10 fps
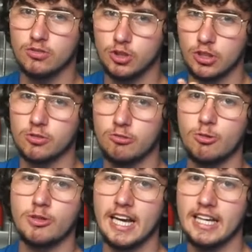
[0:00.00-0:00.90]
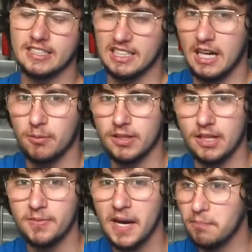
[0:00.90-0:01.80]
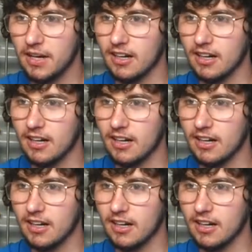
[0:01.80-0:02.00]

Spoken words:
children with cancer and helping them get better.